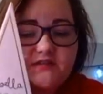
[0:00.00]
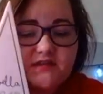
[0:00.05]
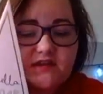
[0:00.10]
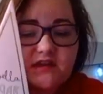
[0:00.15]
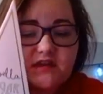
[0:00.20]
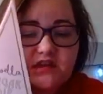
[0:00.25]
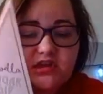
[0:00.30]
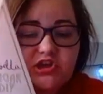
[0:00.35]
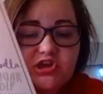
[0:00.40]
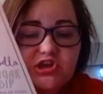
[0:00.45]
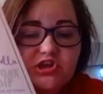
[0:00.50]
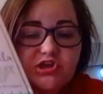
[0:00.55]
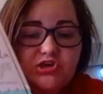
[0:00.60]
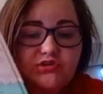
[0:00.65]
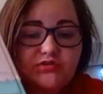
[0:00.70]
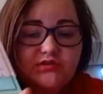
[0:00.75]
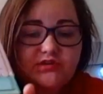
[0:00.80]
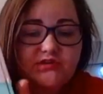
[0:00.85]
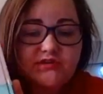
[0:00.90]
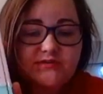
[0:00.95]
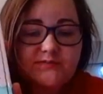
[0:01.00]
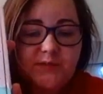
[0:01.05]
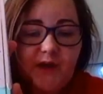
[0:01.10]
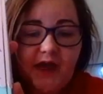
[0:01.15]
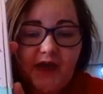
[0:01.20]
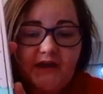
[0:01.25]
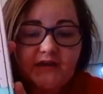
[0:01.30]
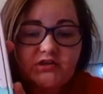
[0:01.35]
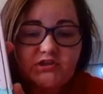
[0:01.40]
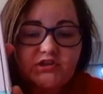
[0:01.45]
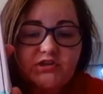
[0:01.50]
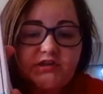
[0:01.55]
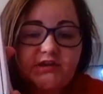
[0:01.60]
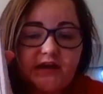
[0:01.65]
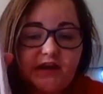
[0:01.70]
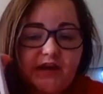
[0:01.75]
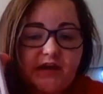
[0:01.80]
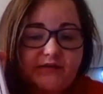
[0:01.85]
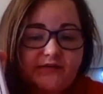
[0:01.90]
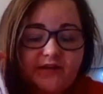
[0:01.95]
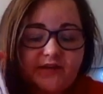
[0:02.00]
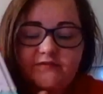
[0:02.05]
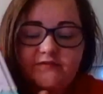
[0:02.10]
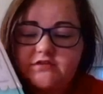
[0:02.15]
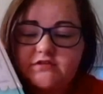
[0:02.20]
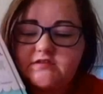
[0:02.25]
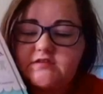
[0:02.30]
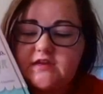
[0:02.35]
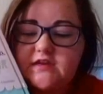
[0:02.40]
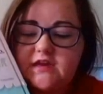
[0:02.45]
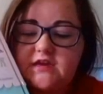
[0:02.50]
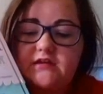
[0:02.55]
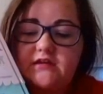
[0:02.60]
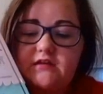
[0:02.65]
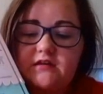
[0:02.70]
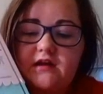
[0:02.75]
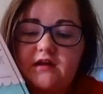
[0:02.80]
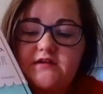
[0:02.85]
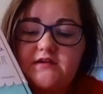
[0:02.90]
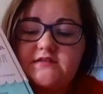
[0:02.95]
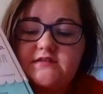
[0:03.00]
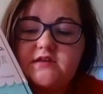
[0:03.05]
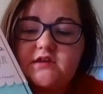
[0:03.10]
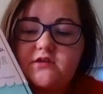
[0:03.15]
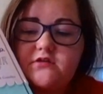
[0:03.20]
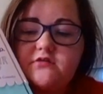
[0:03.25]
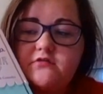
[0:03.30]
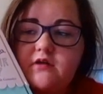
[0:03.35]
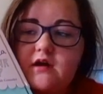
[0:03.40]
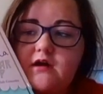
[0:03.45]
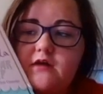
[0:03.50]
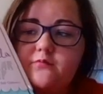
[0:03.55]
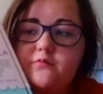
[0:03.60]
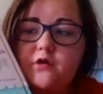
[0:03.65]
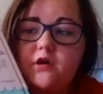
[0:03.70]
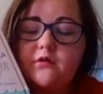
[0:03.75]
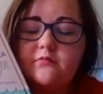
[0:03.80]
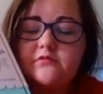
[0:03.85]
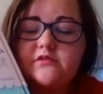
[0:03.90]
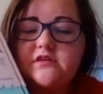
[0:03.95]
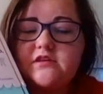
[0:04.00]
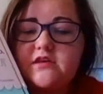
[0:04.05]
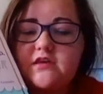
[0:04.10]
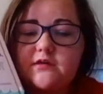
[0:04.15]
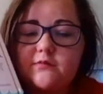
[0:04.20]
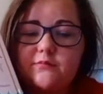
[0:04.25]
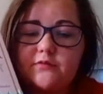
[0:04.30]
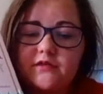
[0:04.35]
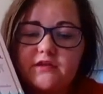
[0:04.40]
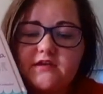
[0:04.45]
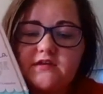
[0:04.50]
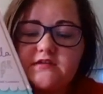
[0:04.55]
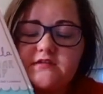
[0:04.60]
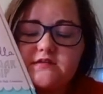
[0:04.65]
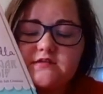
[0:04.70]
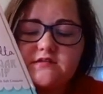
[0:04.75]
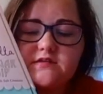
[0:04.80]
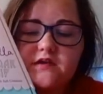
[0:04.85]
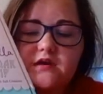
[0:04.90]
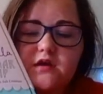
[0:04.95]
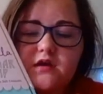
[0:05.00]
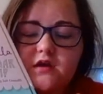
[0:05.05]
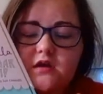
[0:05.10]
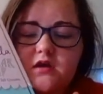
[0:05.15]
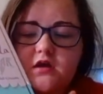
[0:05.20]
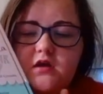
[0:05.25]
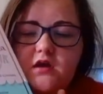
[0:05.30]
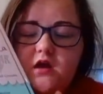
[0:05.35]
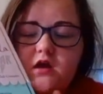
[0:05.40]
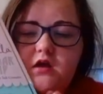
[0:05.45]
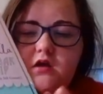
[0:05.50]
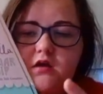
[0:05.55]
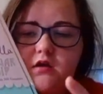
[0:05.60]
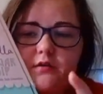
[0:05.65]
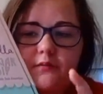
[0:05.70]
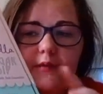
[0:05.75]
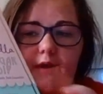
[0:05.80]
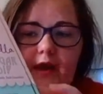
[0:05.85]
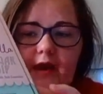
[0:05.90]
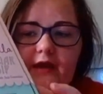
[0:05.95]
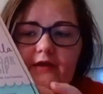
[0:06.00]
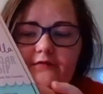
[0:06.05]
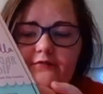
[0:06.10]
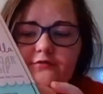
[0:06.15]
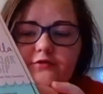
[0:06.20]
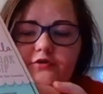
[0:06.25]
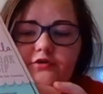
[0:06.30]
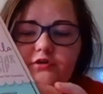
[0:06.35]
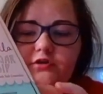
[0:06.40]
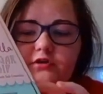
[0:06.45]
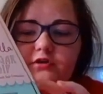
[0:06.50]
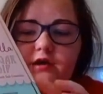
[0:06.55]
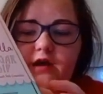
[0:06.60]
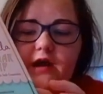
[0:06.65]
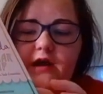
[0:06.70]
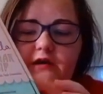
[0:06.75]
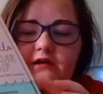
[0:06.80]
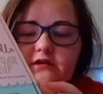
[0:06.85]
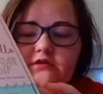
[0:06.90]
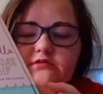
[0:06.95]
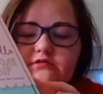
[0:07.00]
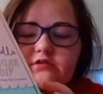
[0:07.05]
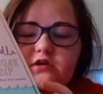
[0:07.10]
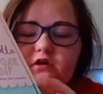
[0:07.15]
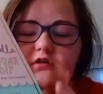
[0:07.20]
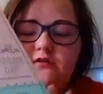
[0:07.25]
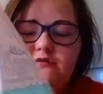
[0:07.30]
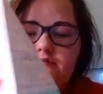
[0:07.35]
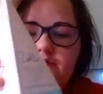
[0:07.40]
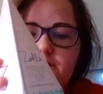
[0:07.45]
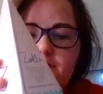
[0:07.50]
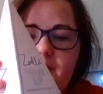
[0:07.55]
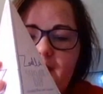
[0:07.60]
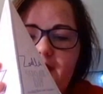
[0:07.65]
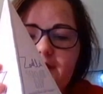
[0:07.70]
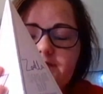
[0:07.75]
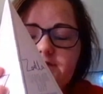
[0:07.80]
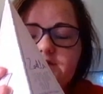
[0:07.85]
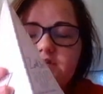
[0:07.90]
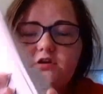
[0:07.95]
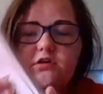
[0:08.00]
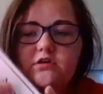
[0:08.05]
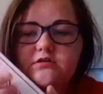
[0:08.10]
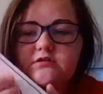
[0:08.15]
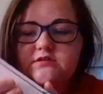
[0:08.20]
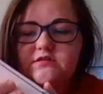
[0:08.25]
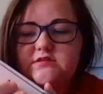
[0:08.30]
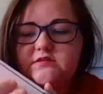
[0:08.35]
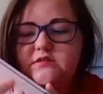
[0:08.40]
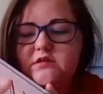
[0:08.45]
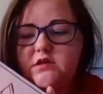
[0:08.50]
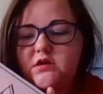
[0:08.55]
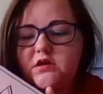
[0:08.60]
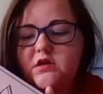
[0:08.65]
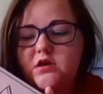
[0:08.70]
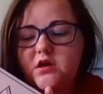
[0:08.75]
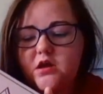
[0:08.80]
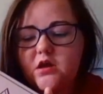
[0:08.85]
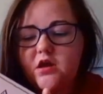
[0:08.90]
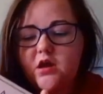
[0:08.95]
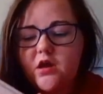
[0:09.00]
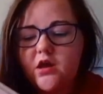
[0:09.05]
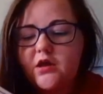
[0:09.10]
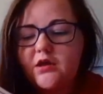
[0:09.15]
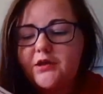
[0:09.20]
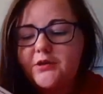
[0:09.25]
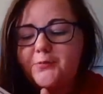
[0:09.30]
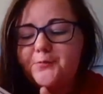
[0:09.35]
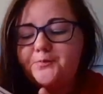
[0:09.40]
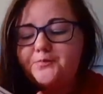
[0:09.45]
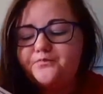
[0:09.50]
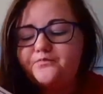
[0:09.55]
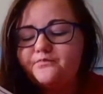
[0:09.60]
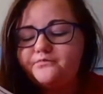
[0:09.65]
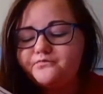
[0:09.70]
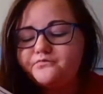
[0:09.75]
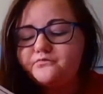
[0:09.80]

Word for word: the cutest packaging I've ever seen. And so I'll probably keep this um, after I use all of the bath salts. Um,